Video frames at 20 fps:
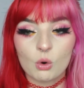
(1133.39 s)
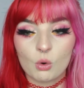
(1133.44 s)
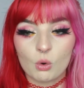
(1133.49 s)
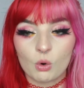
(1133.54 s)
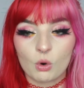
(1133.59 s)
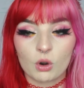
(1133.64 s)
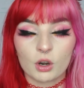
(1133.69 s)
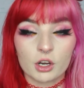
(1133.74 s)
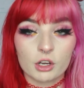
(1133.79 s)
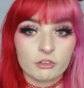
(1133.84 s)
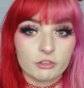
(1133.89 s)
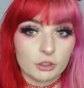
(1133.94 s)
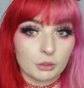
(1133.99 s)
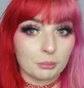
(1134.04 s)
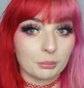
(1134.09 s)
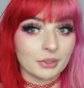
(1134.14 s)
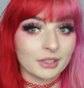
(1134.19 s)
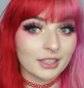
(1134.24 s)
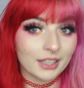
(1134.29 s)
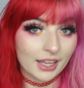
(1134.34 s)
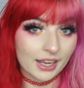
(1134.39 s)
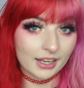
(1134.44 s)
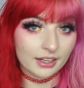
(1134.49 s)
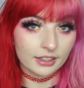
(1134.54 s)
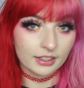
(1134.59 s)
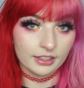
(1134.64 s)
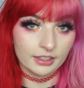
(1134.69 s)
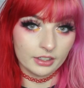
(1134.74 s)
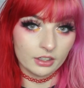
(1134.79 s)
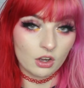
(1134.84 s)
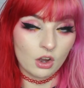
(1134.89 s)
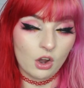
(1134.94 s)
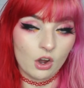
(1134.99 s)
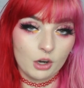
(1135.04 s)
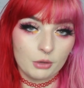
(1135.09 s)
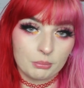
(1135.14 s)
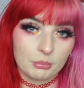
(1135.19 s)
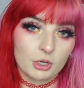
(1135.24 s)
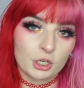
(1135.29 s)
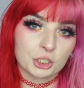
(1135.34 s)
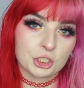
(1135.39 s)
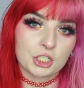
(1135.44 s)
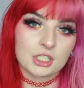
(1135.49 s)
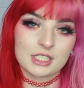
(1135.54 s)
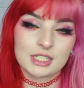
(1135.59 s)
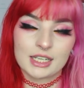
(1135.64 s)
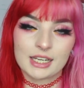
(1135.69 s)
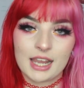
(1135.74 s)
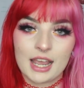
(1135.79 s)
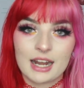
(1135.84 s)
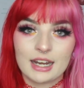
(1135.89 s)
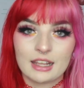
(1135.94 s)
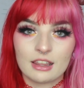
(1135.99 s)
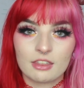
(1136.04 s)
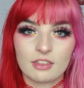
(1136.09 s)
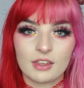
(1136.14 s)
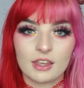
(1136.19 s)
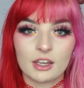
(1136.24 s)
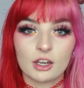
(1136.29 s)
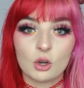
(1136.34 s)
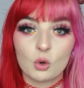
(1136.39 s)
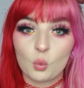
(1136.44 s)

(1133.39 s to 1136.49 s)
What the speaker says: or if you're planning on purchasing anything.